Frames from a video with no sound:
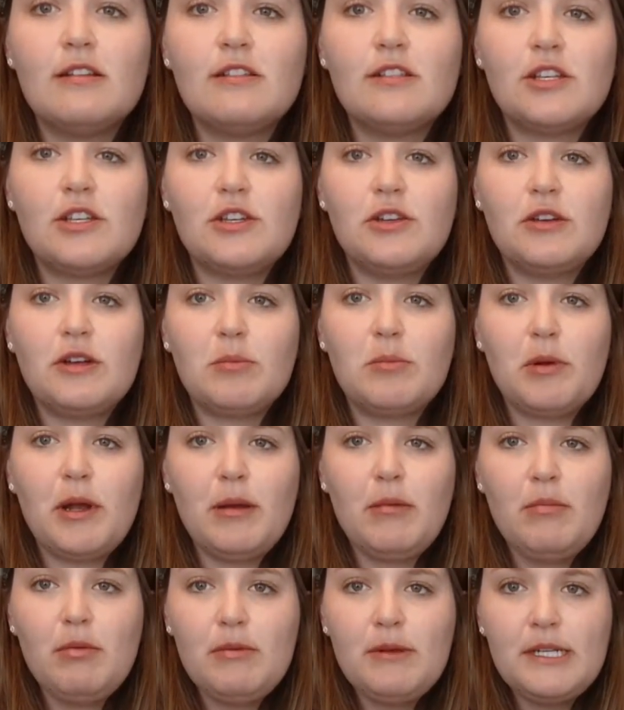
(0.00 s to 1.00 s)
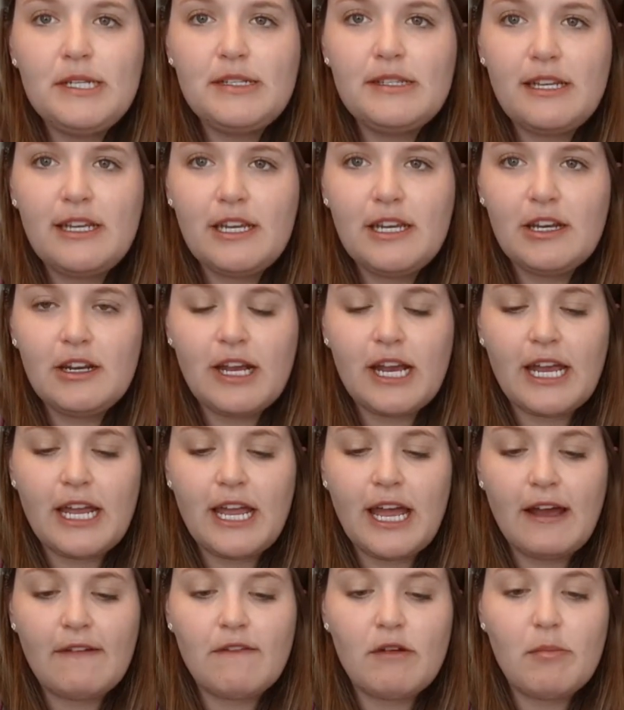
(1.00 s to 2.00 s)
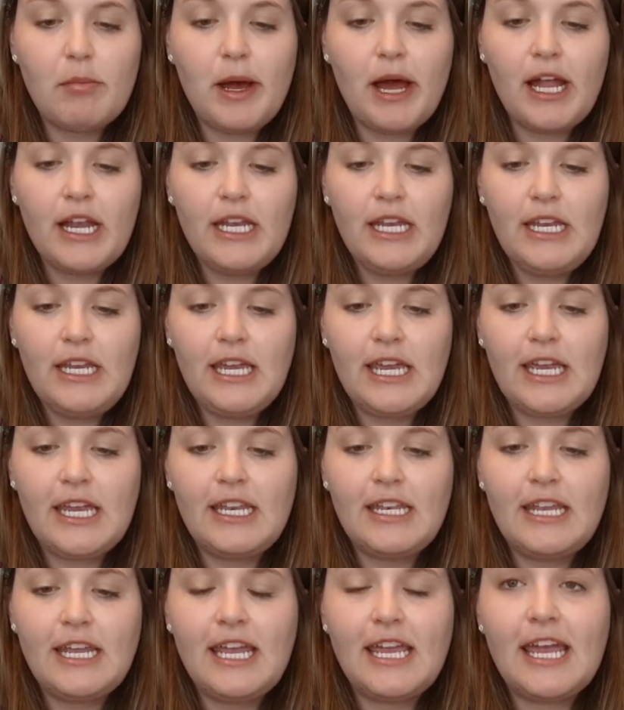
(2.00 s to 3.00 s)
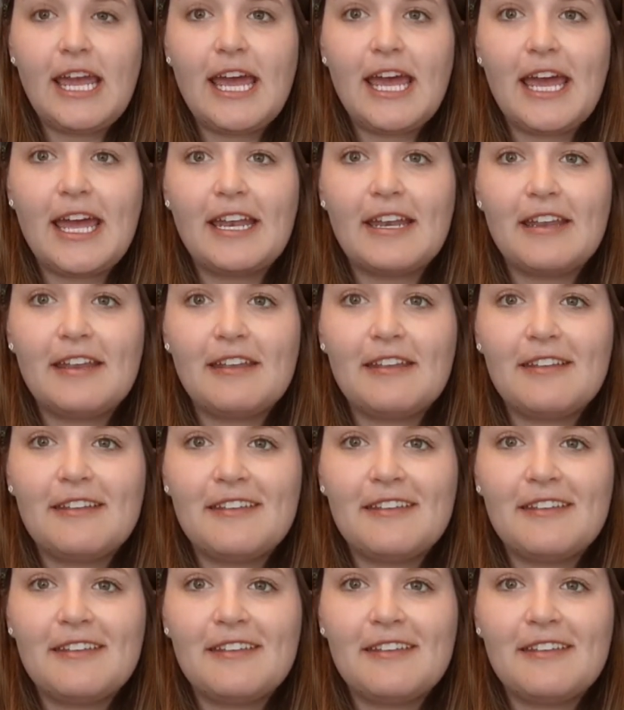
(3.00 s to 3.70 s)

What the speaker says: So you can probably see here I have a body and a head.